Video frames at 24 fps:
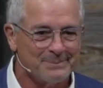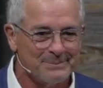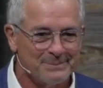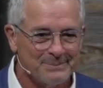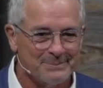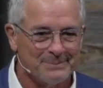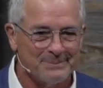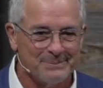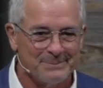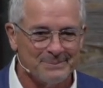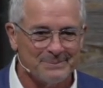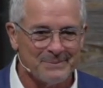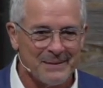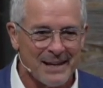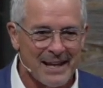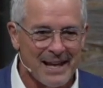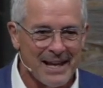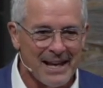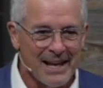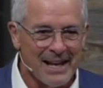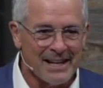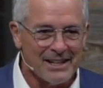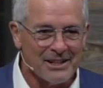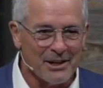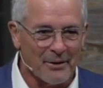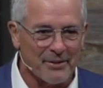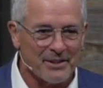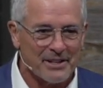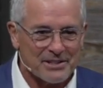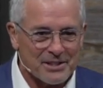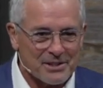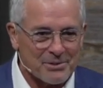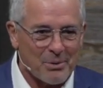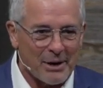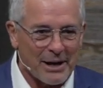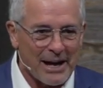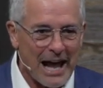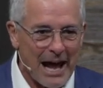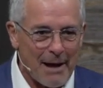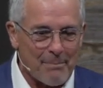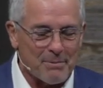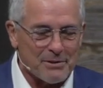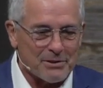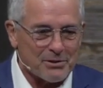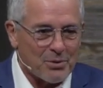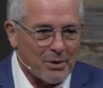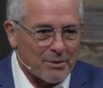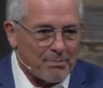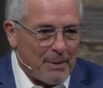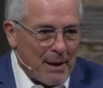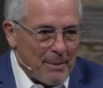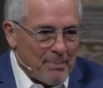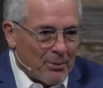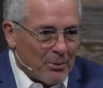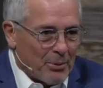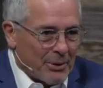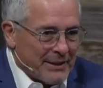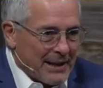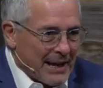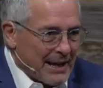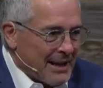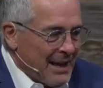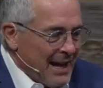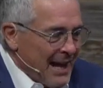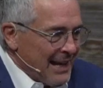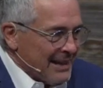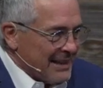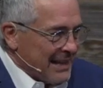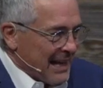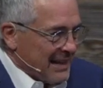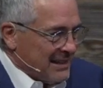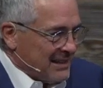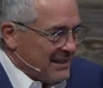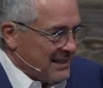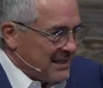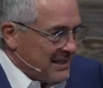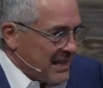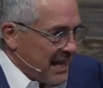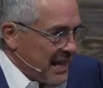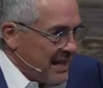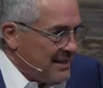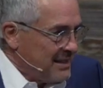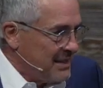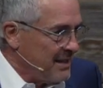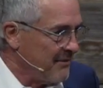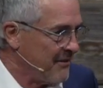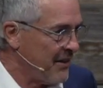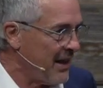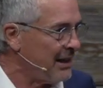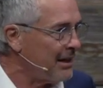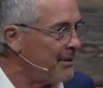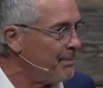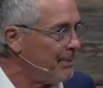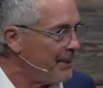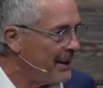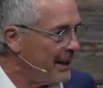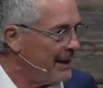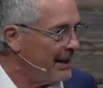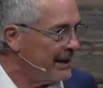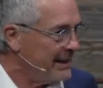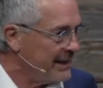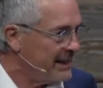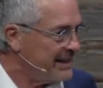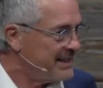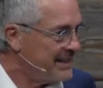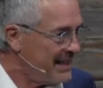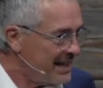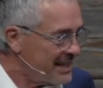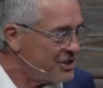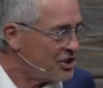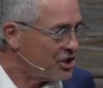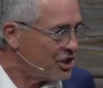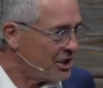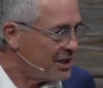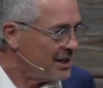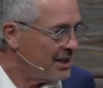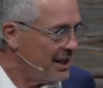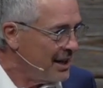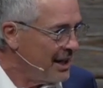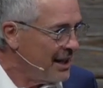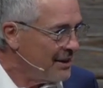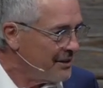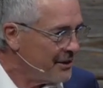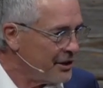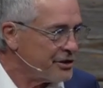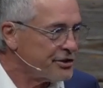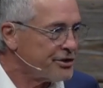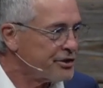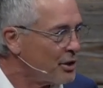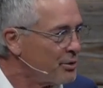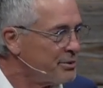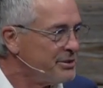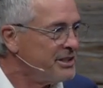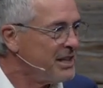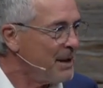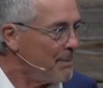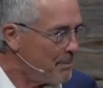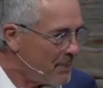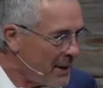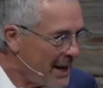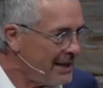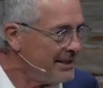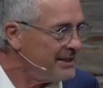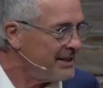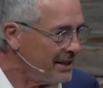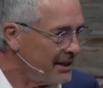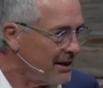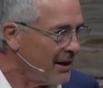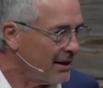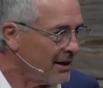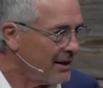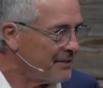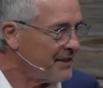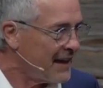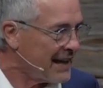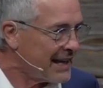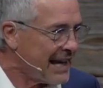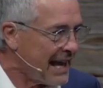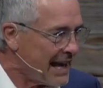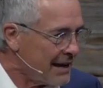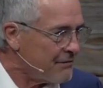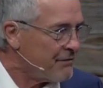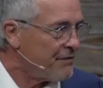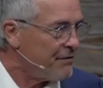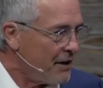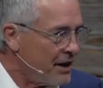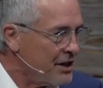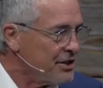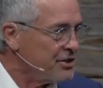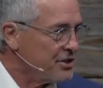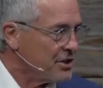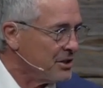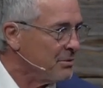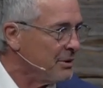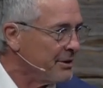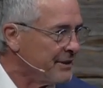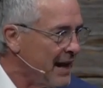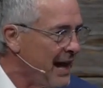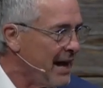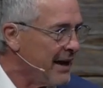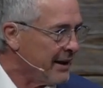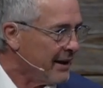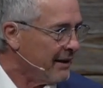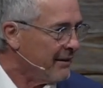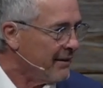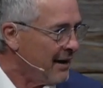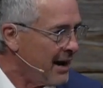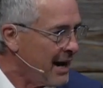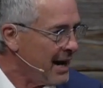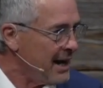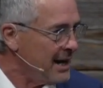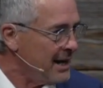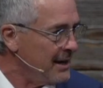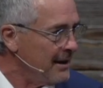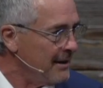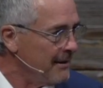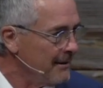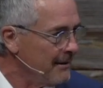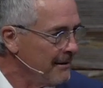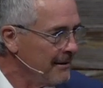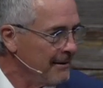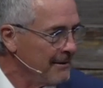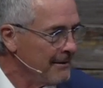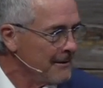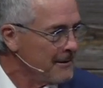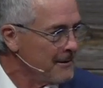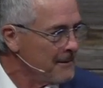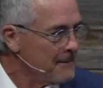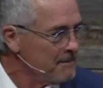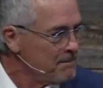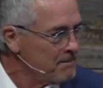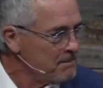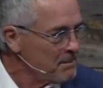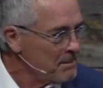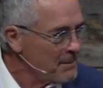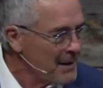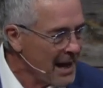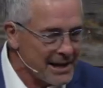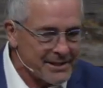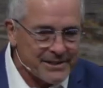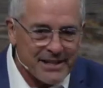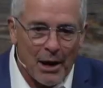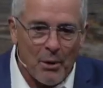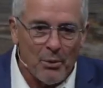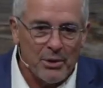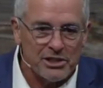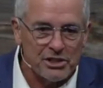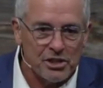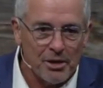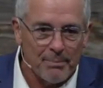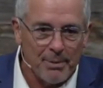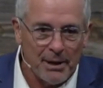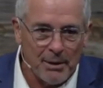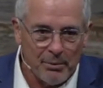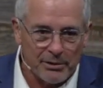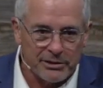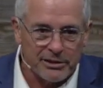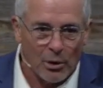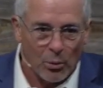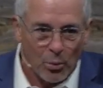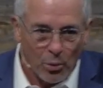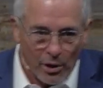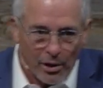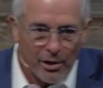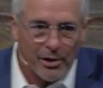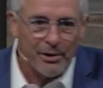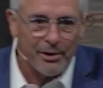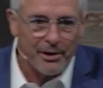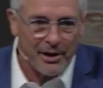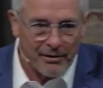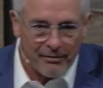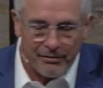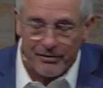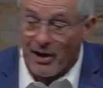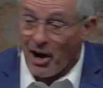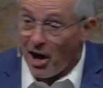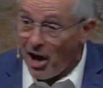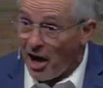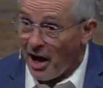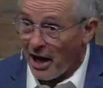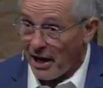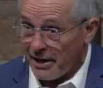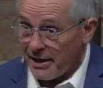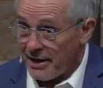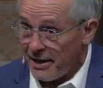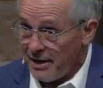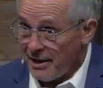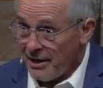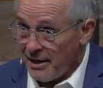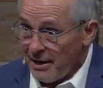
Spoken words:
You know, this is what happens with people when they develop an addiction. They're so dependent on it, they can't function without it, right? That's how we should be with the Word of God.